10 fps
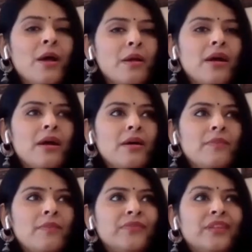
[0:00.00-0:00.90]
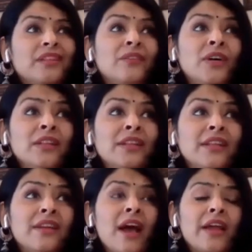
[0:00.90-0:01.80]
Um, the, the one thing
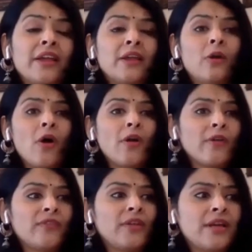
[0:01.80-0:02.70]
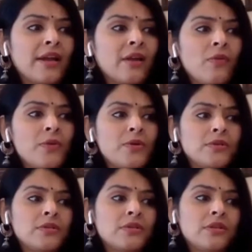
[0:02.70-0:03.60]
that I got out of the title was,
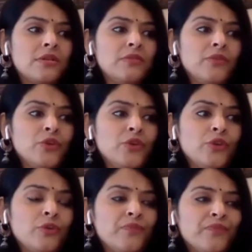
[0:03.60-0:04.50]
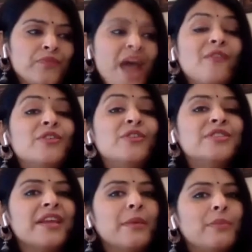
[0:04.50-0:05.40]
uh, you know, I was
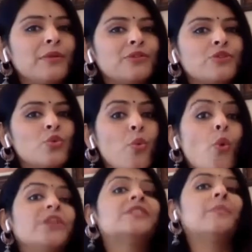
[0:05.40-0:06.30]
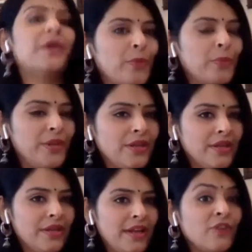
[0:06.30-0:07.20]
able to voice my opinion,
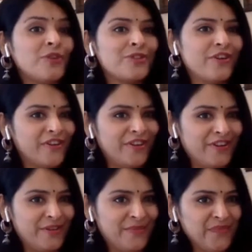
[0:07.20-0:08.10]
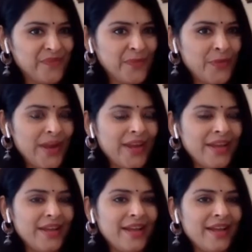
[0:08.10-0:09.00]
and it was heard, right?
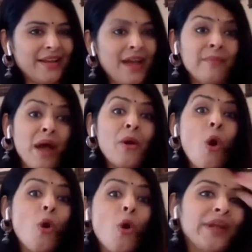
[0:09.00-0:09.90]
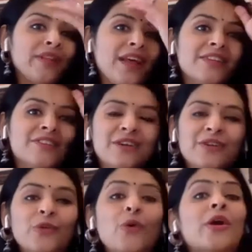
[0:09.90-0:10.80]
And I'm I'm hoping that uh,
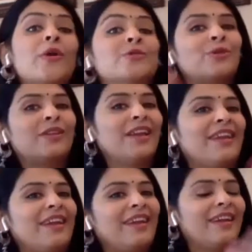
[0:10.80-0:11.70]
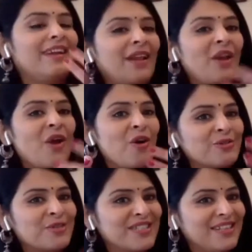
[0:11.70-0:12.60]
you are also thinking along
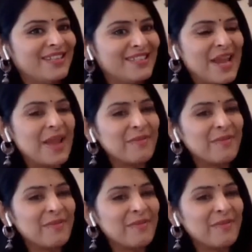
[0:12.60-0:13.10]
the same